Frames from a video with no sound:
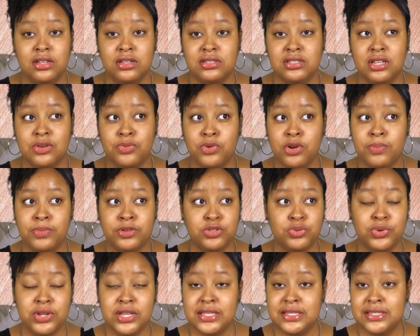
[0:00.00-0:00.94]
somewhere
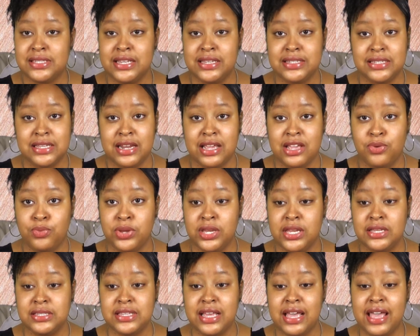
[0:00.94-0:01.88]
between 6 and 8
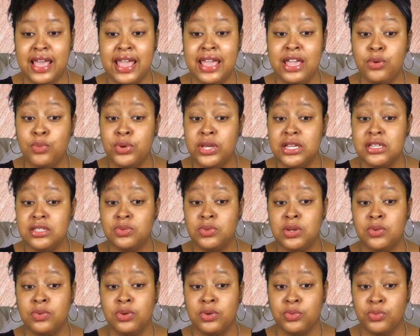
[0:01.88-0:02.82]
weeks. At 8 weeks,
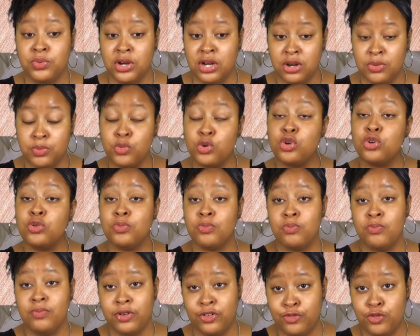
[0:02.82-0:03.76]

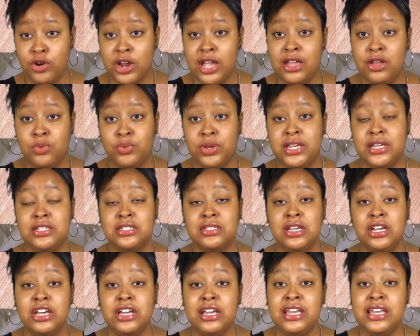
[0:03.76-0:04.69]
before 8
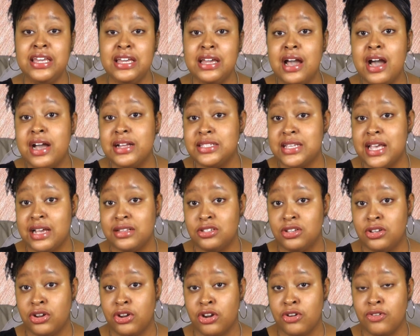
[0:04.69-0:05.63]
weeks, he
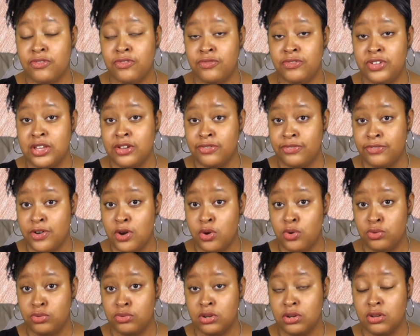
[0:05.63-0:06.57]
contacted her via
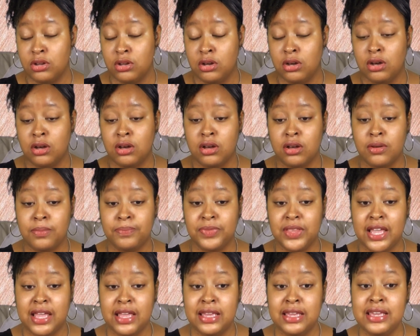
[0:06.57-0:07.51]
phone,
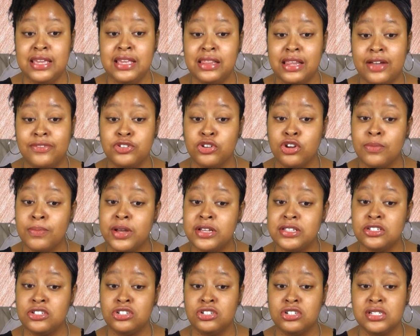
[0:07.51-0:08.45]
and he left her a
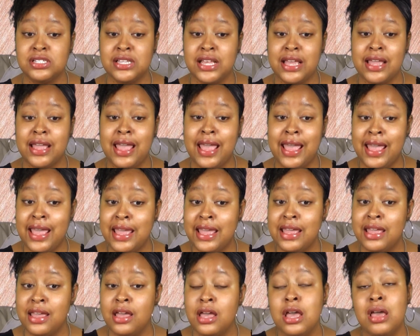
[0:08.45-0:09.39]
message just saying,
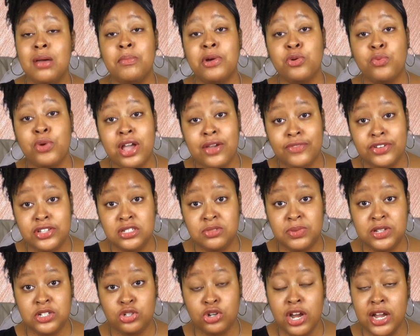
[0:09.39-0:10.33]
hey, my wife has
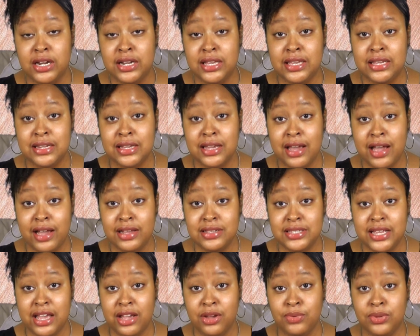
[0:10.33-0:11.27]
been trying to get in
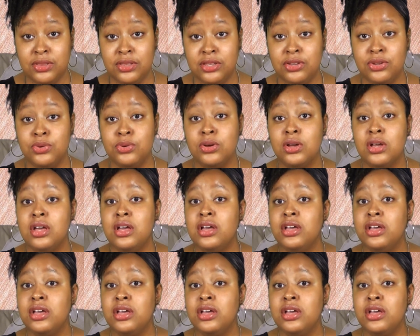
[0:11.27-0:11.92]
contact with you.